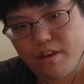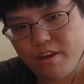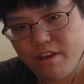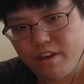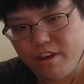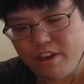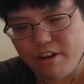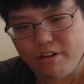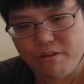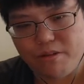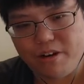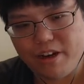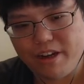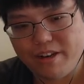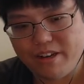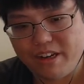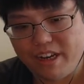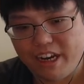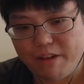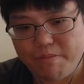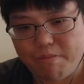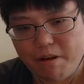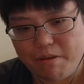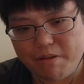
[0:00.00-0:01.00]
You know what?
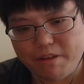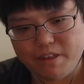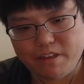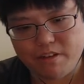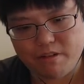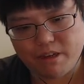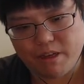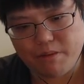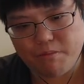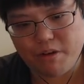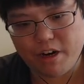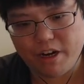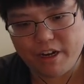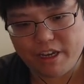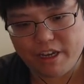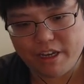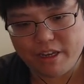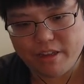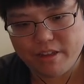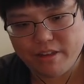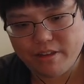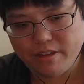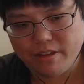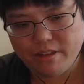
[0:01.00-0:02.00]
I'd probably still keep writing.
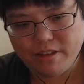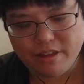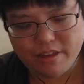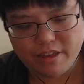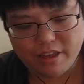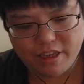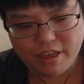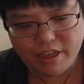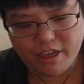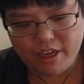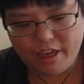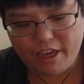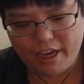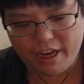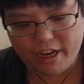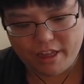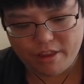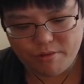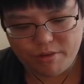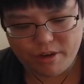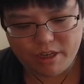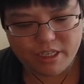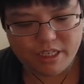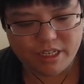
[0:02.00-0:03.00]
And
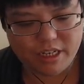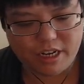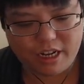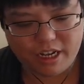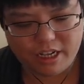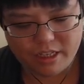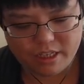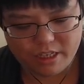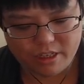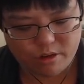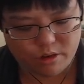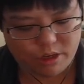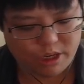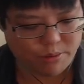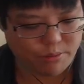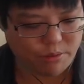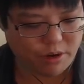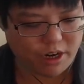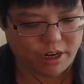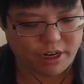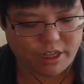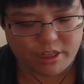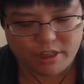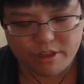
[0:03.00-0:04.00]
the reason I'd still keep
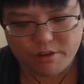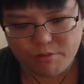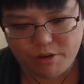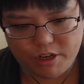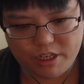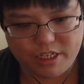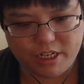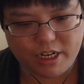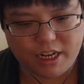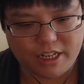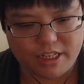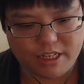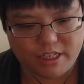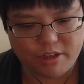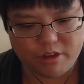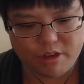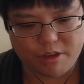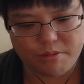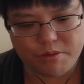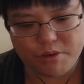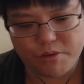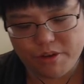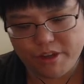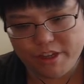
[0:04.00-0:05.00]
writing, the reason I'd still
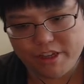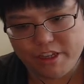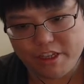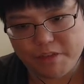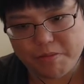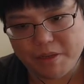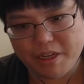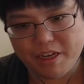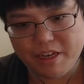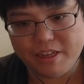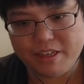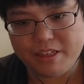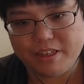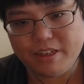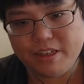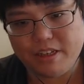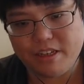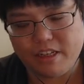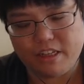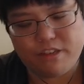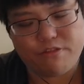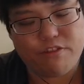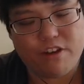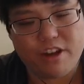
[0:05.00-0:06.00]
keep doing it, is because
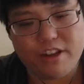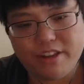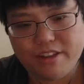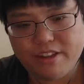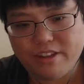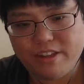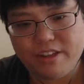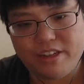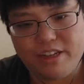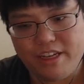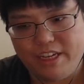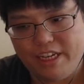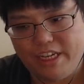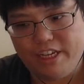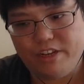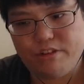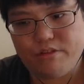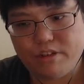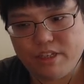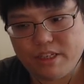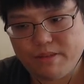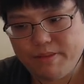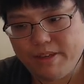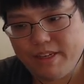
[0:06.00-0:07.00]
it's fun, it
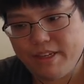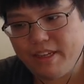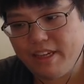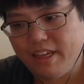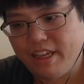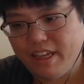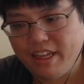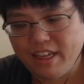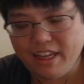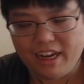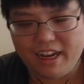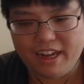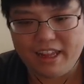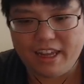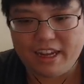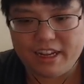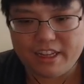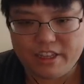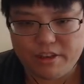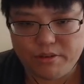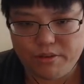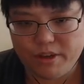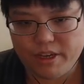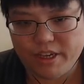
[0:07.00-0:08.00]
interests me, I like
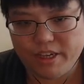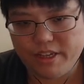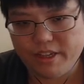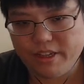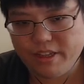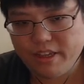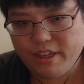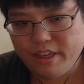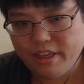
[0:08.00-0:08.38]
doing it.